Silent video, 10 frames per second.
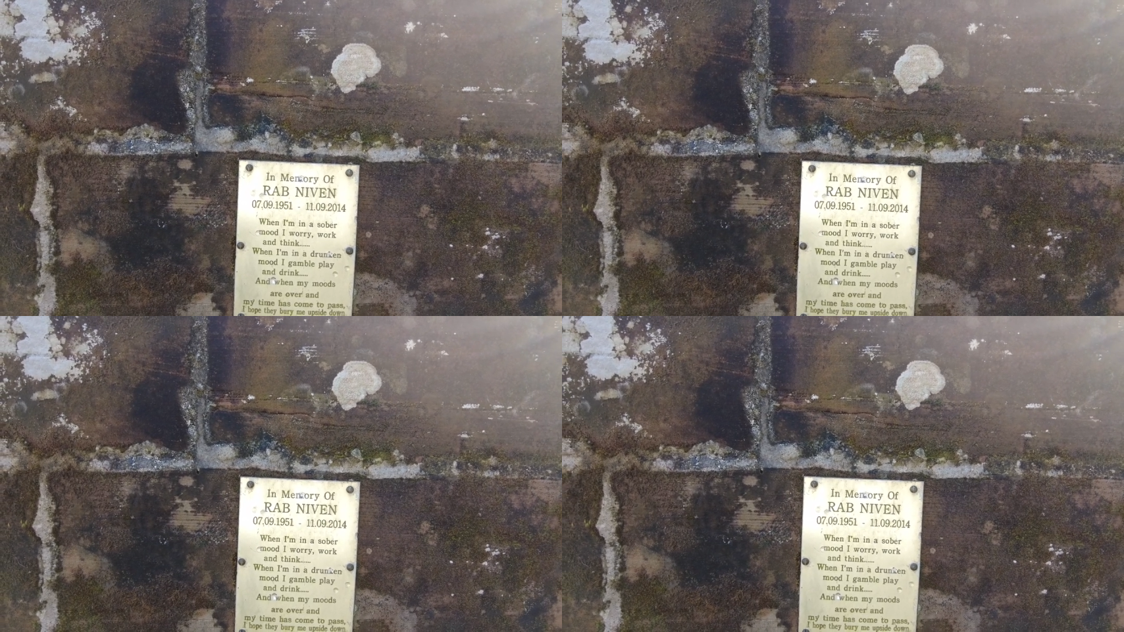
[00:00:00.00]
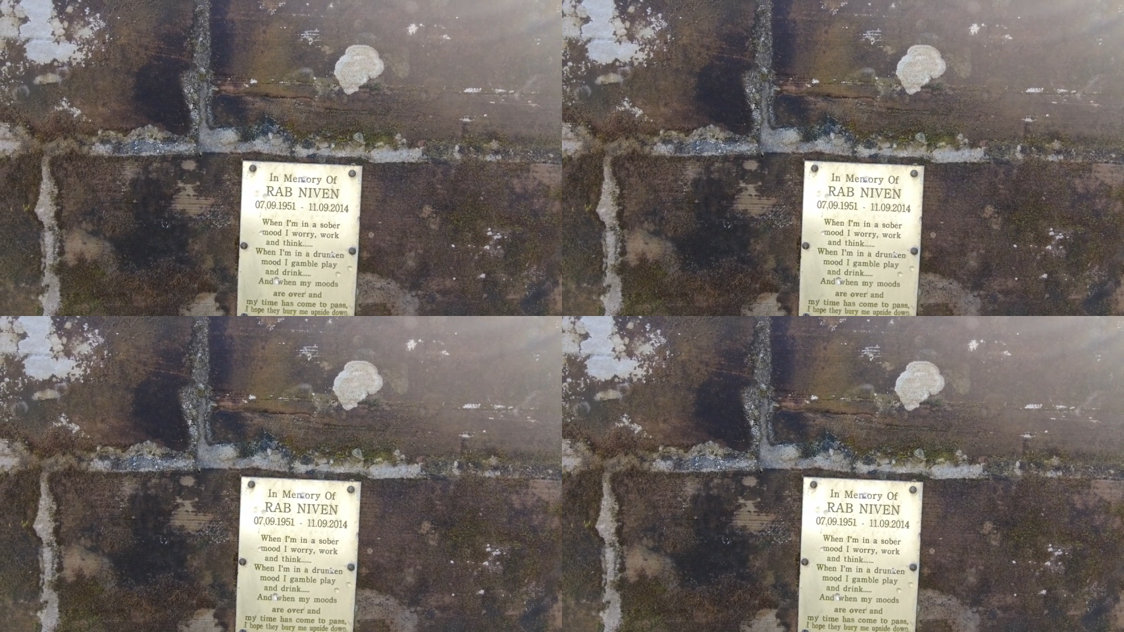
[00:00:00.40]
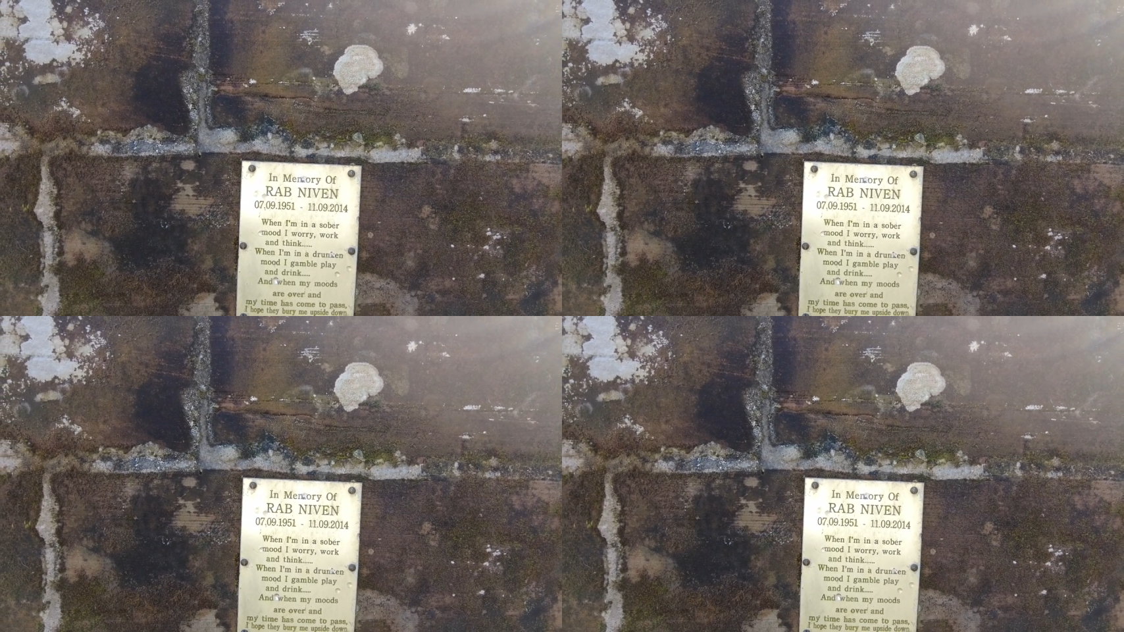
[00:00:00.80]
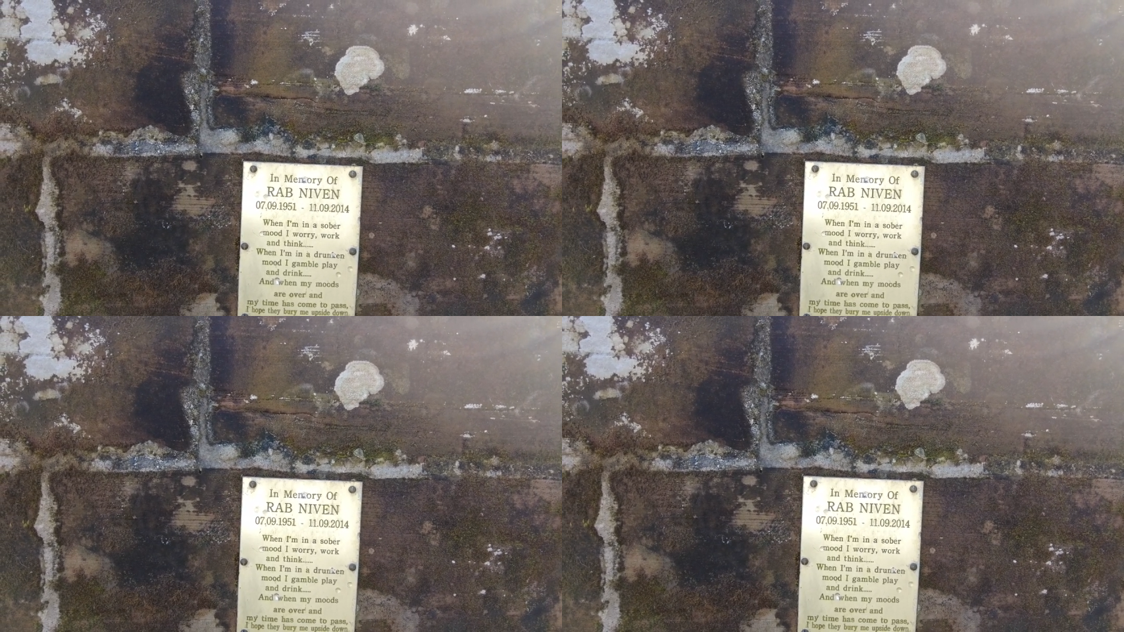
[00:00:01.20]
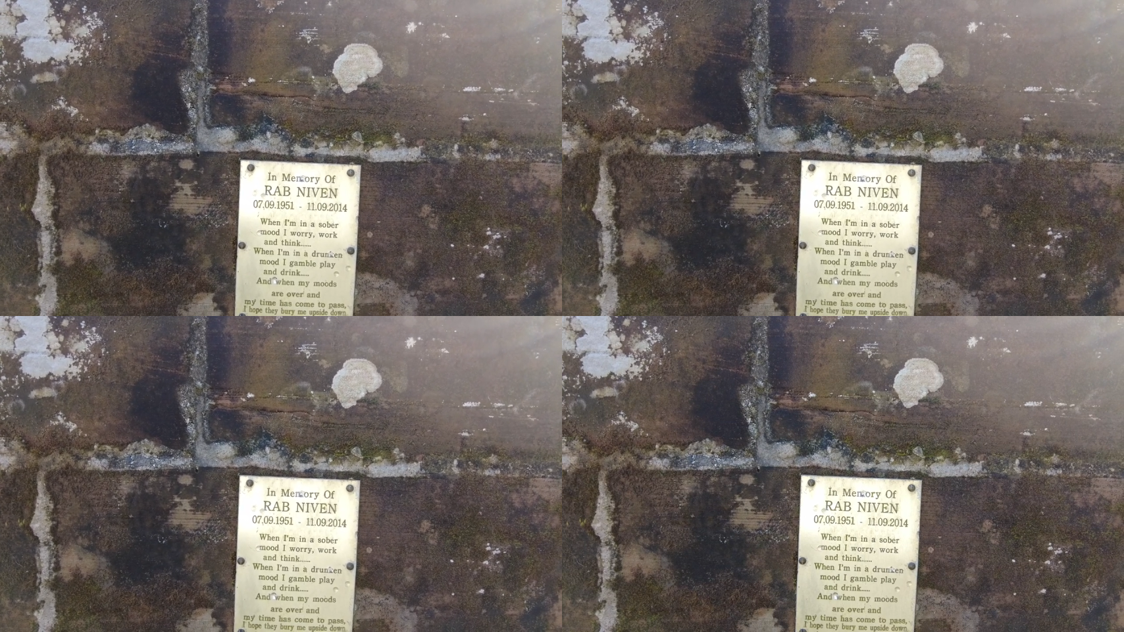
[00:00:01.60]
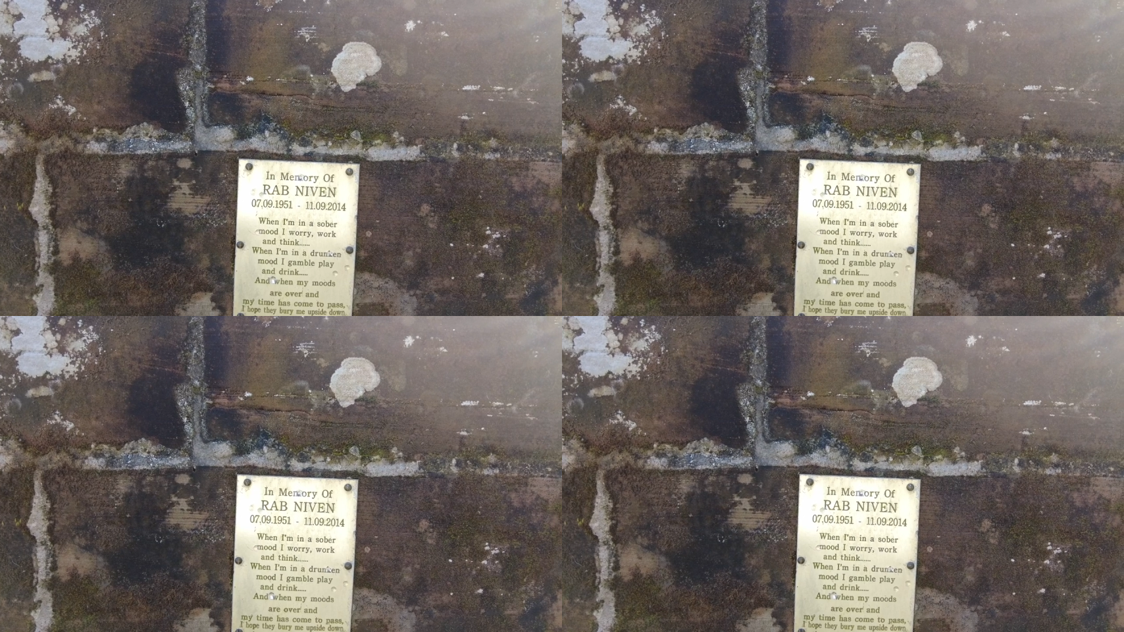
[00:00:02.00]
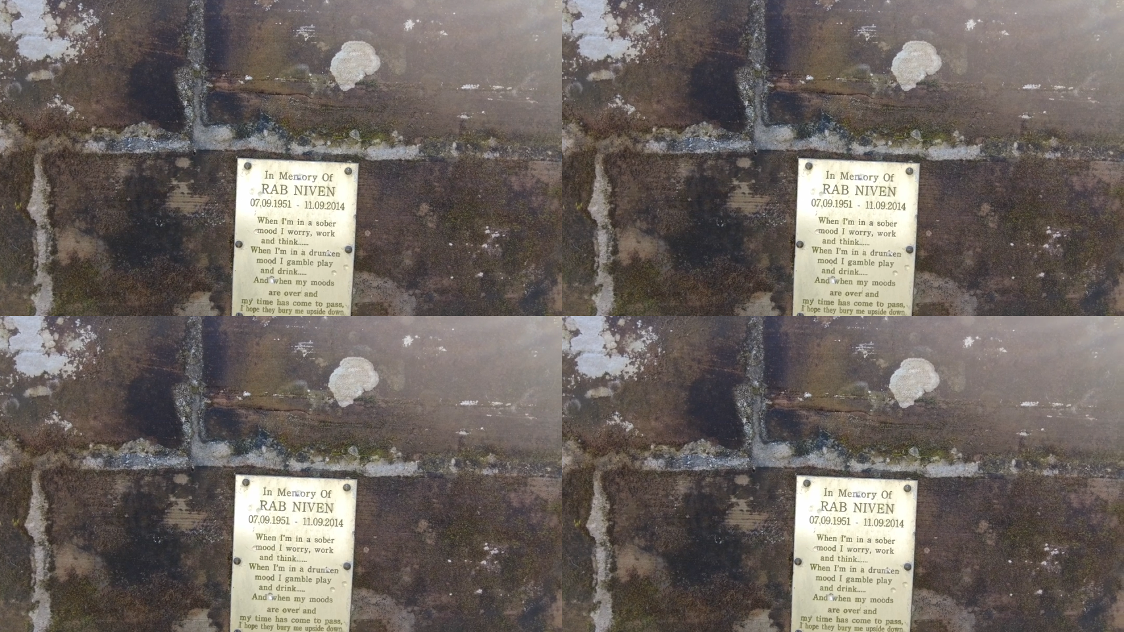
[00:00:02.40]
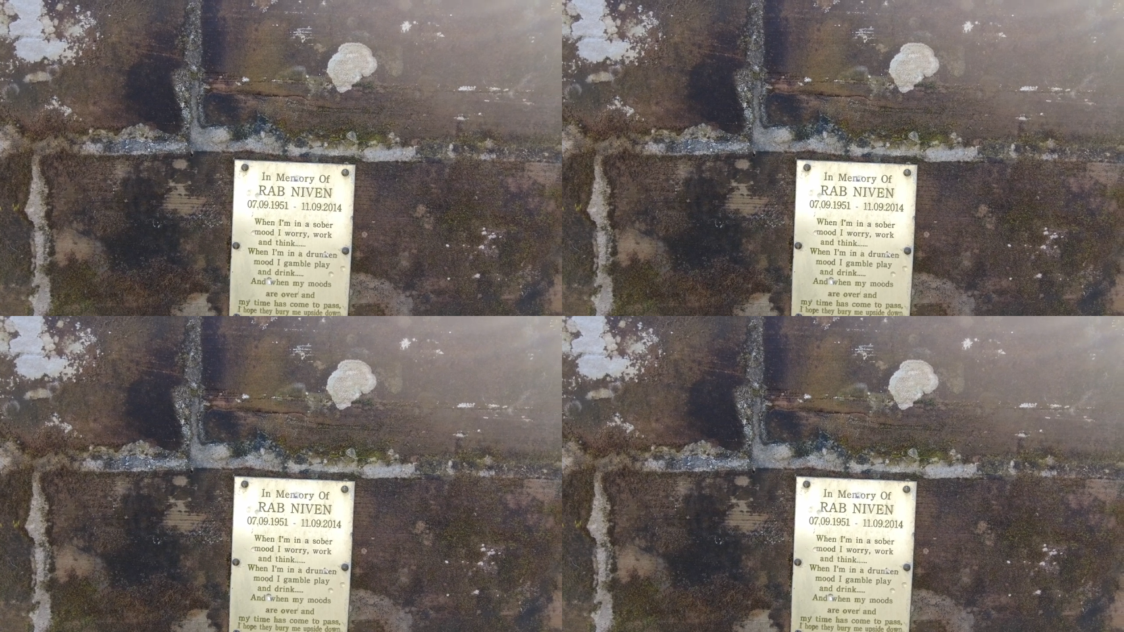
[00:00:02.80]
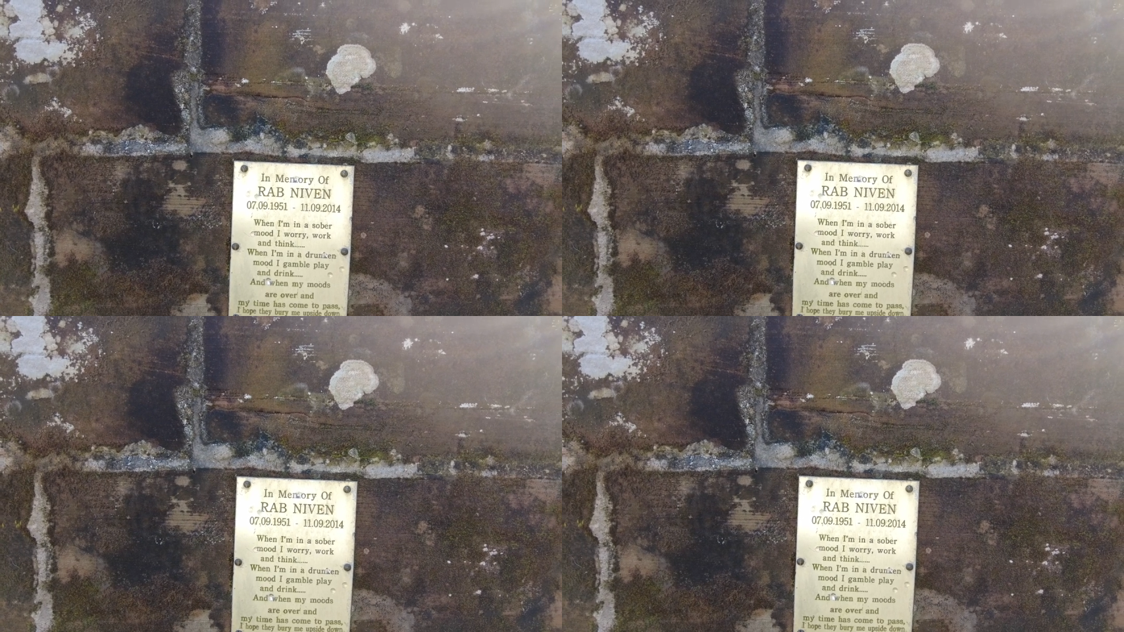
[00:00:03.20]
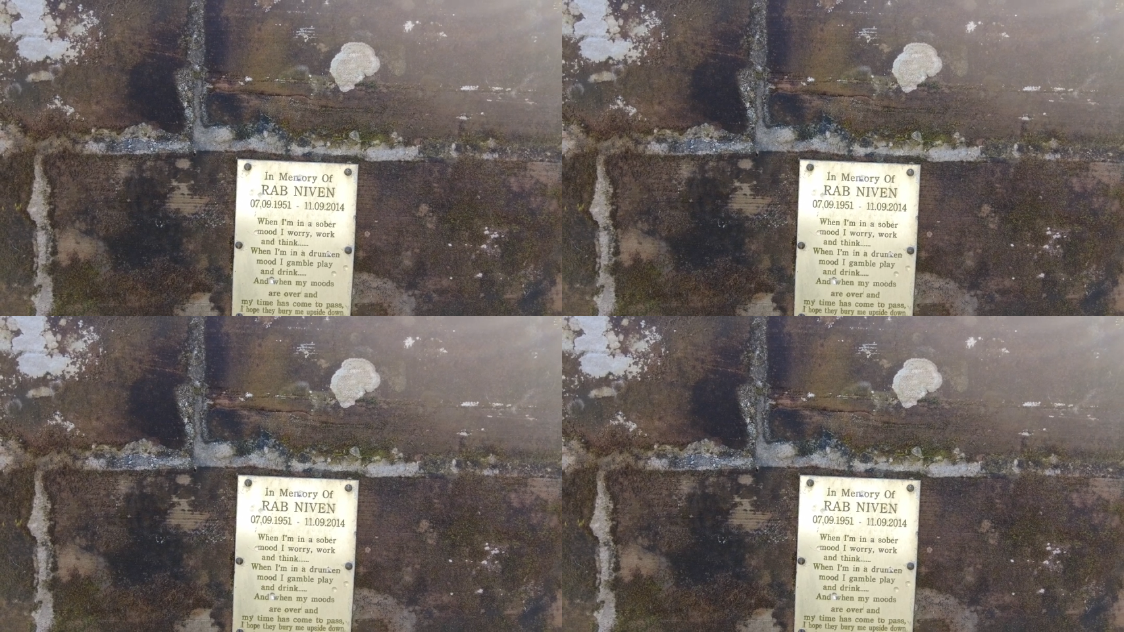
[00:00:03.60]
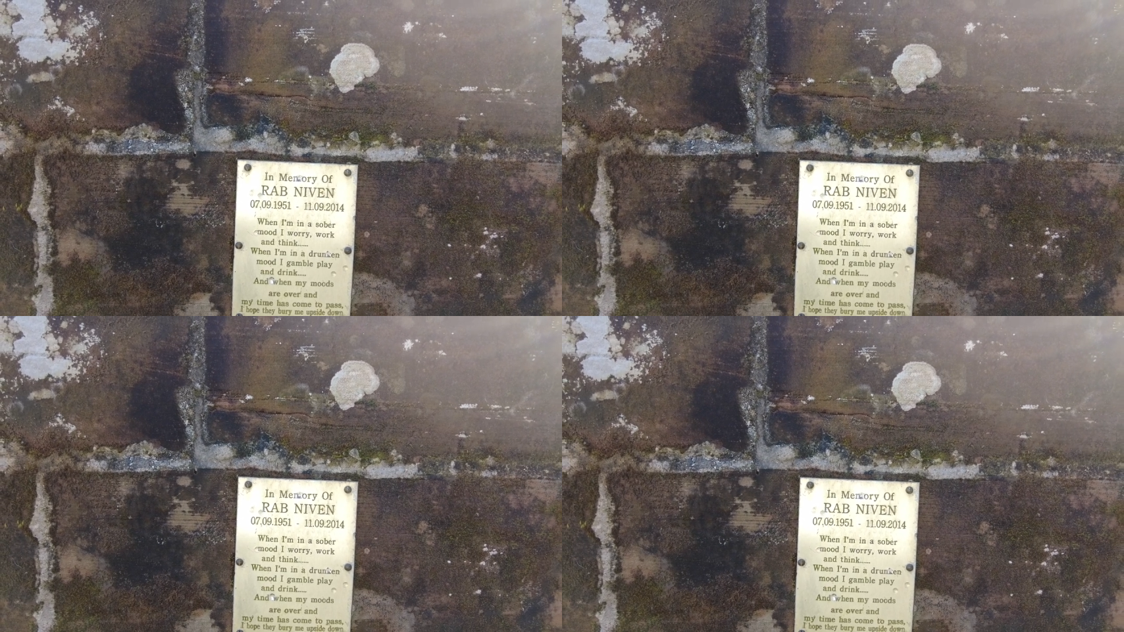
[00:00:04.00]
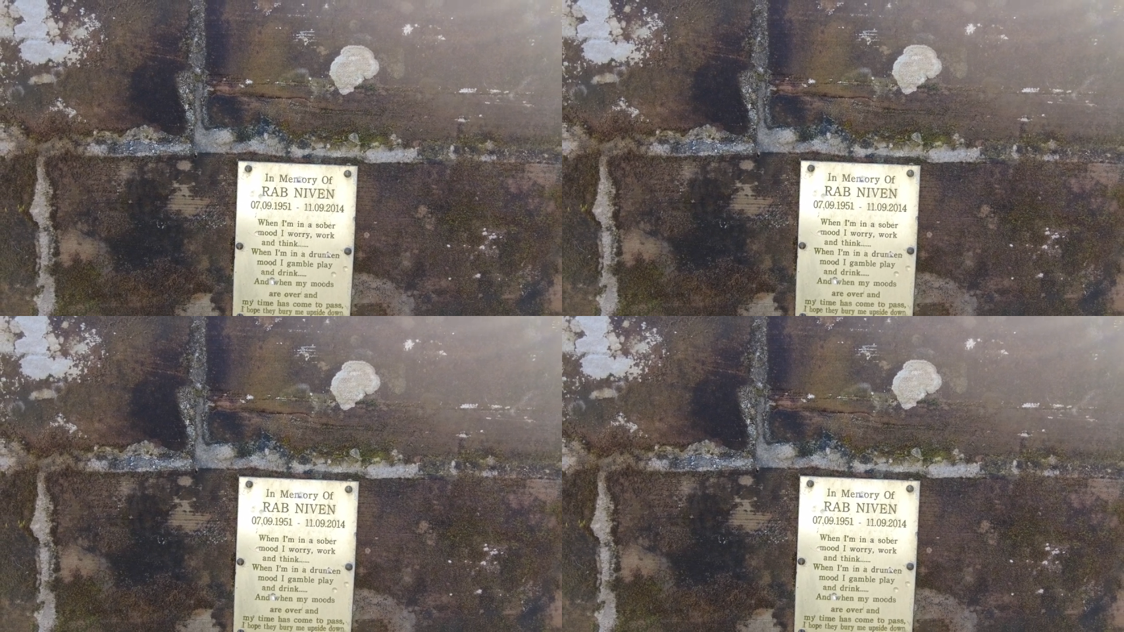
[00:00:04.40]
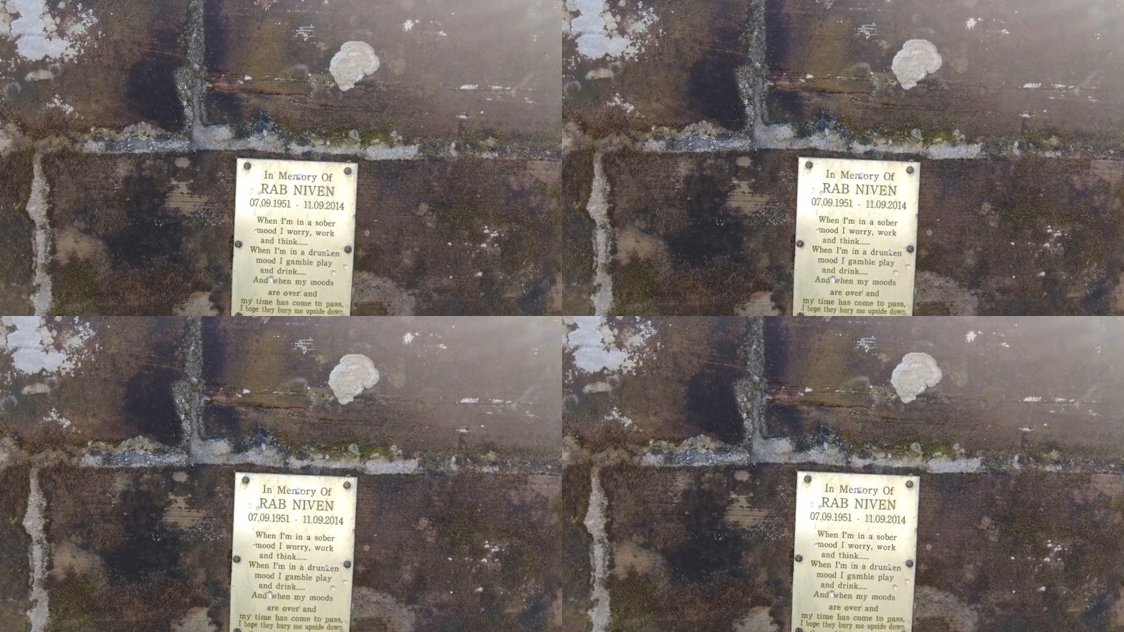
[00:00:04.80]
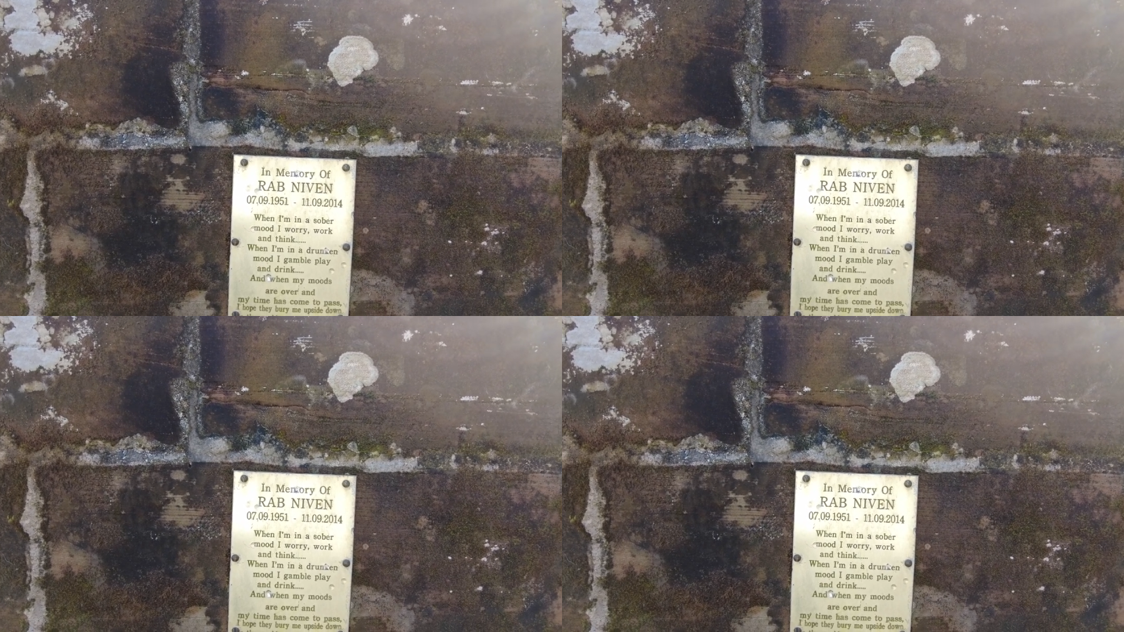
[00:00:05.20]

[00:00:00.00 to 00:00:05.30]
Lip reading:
(no speaker visible)